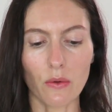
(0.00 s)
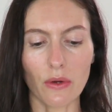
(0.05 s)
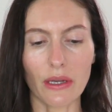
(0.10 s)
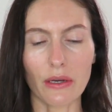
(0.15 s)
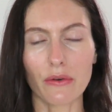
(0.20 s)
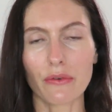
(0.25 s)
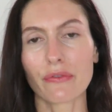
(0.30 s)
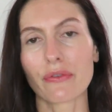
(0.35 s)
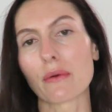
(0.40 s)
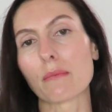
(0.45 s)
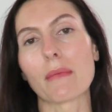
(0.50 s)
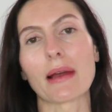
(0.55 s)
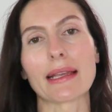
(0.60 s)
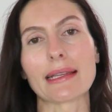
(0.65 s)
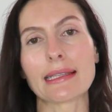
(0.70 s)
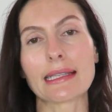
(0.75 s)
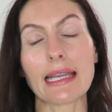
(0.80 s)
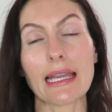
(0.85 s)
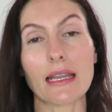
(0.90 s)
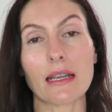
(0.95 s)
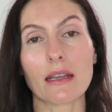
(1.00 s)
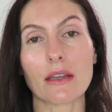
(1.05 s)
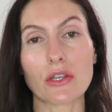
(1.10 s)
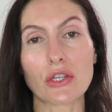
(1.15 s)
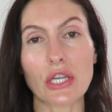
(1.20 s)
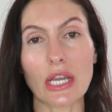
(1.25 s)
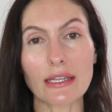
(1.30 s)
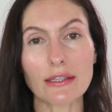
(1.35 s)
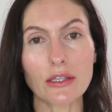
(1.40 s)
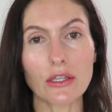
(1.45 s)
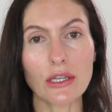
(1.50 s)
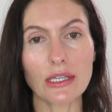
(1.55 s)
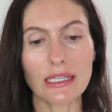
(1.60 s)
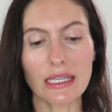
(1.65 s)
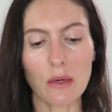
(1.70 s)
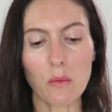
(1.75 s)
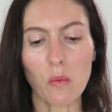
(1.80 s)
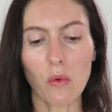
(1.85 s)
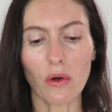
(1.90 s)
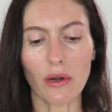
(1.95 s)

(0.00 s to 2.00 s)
oil from my skin just using